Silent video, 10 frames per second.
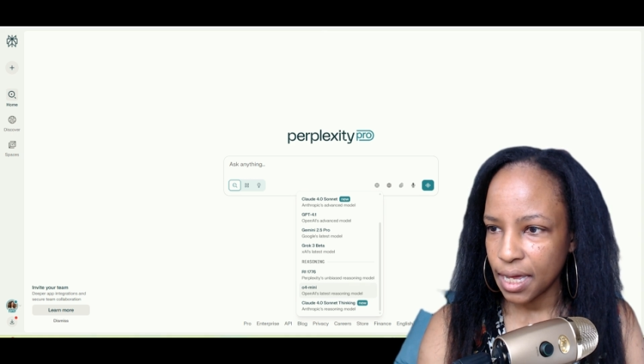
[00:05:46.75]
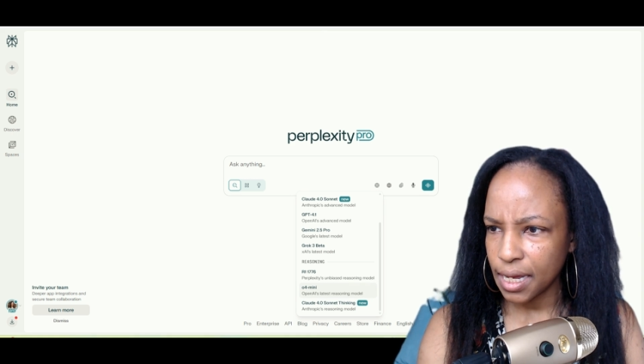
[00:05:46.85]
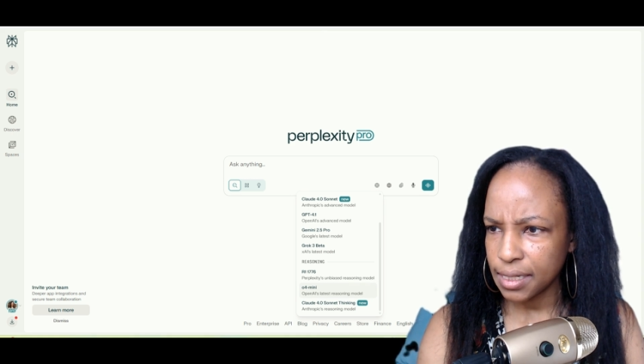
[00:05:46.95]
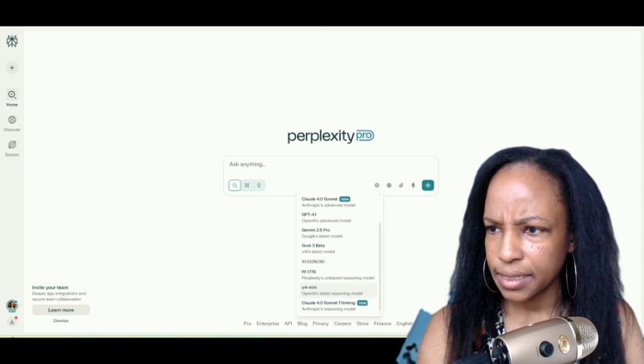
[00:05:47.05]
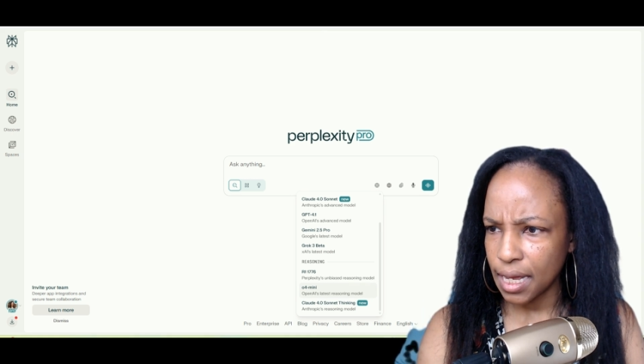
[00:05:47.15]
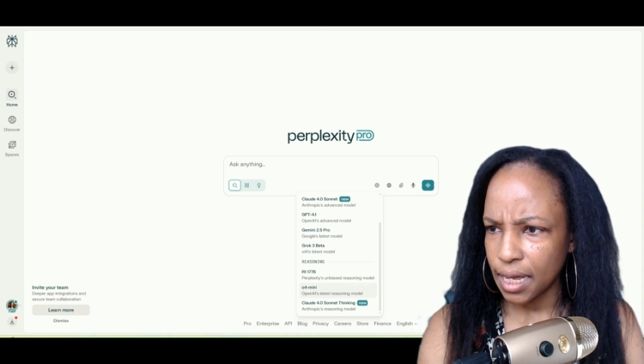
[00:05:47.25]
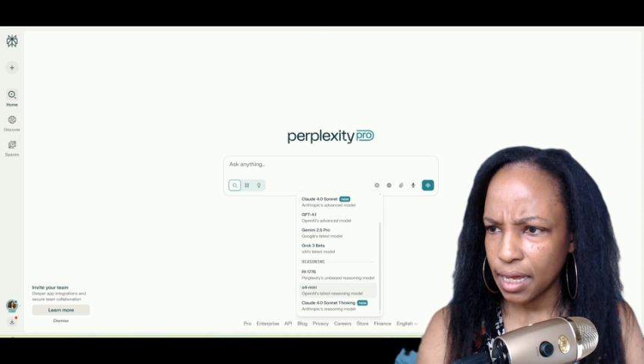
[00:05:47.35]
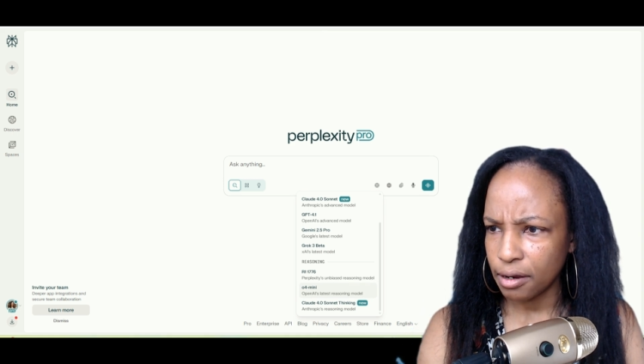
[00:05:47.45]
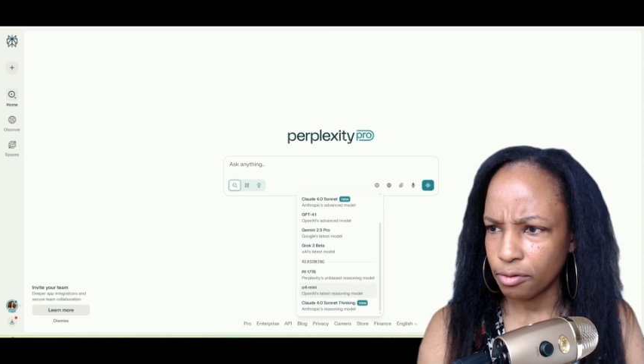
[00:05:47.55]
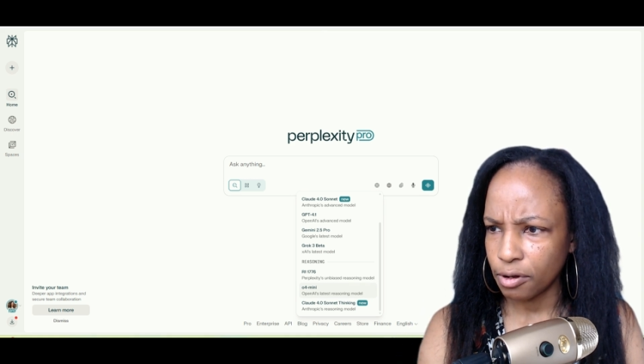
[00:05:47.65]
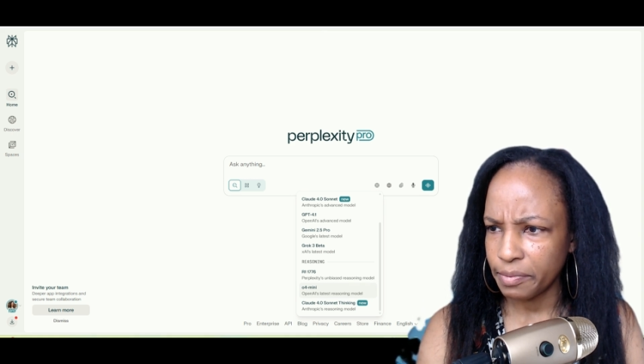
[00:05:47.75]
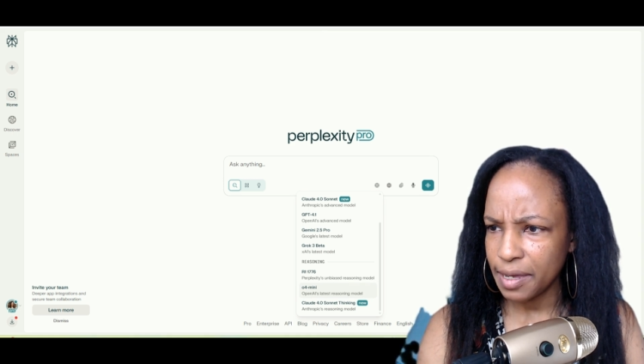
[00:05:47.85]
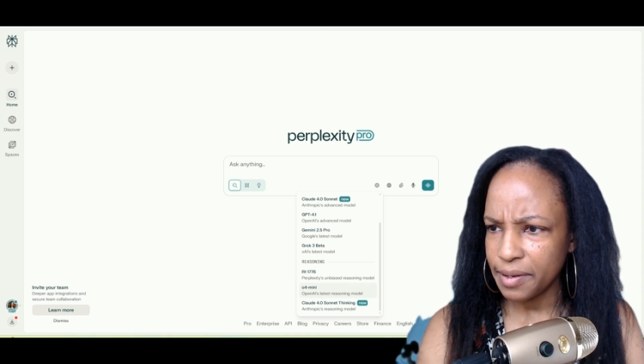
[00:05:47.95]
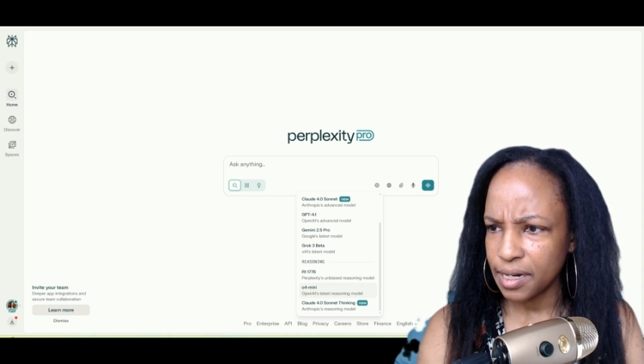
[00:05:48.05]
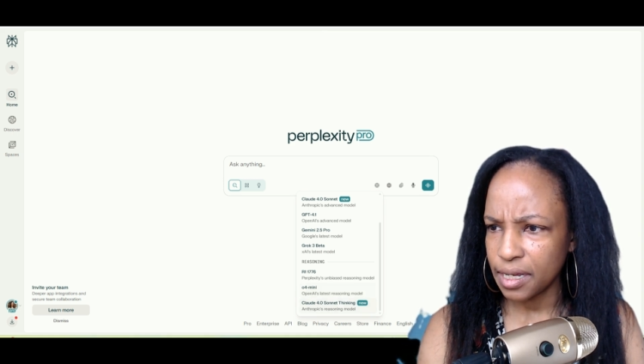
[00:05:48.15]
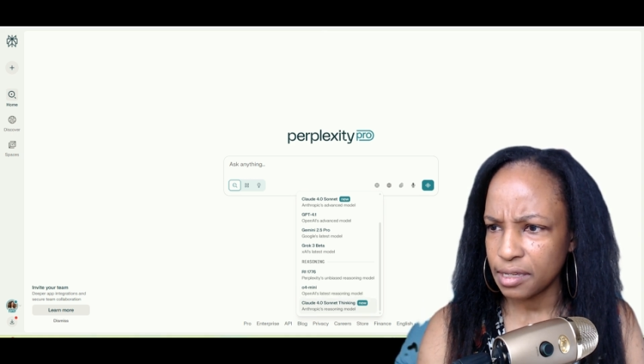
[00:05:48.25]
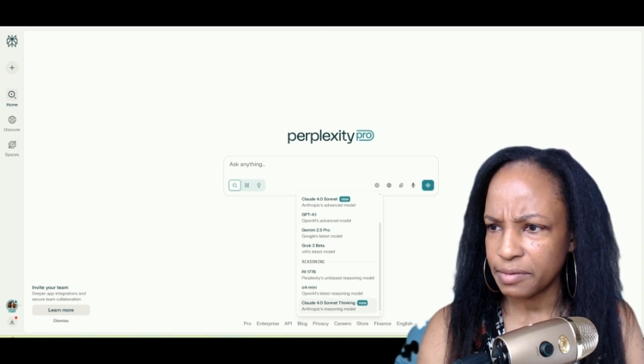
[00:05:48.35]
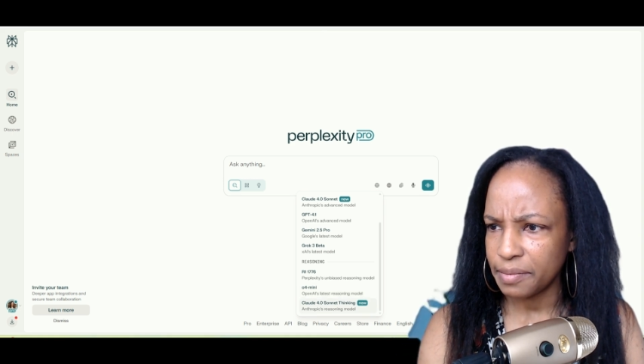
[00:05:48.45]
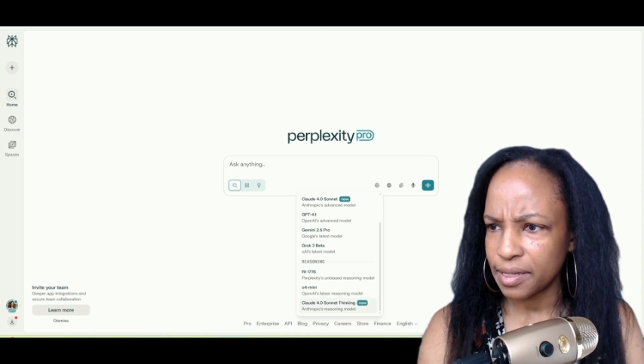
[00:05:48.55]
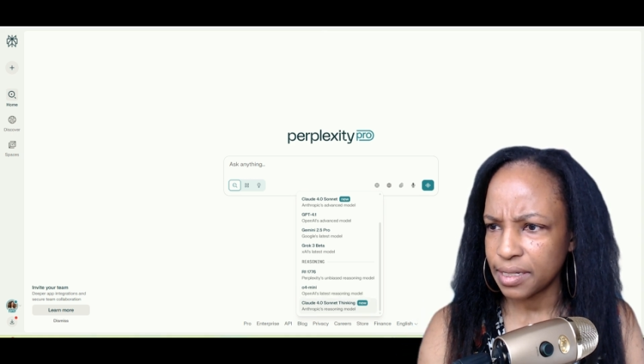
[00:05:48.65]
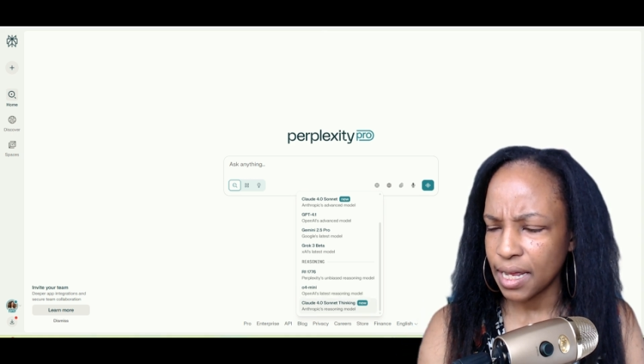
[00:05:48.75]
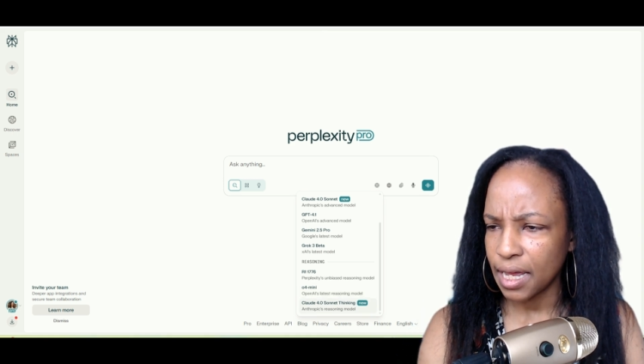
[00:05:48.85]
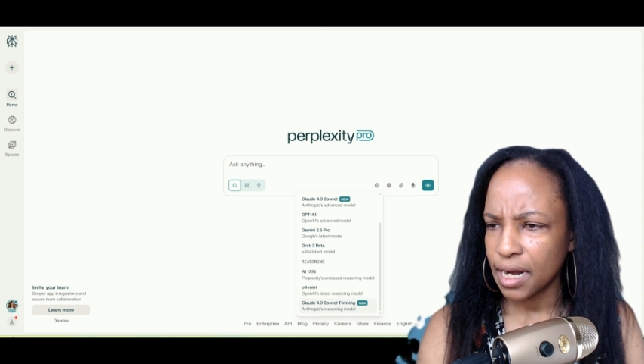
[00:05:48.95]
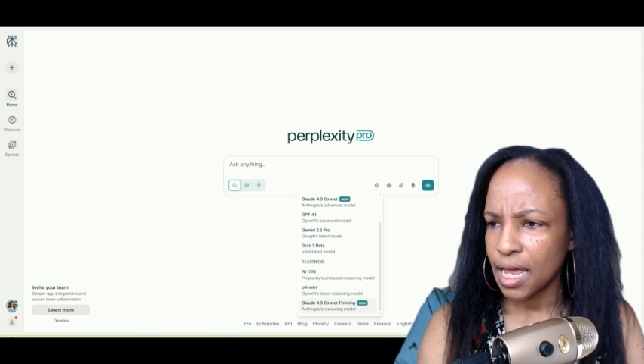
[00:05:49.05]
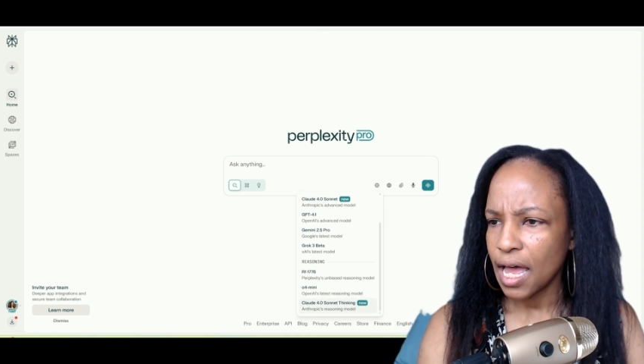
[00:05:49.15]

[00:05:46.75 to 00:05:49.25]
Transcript: I guess not. Well, maybe it is, maybe it's not.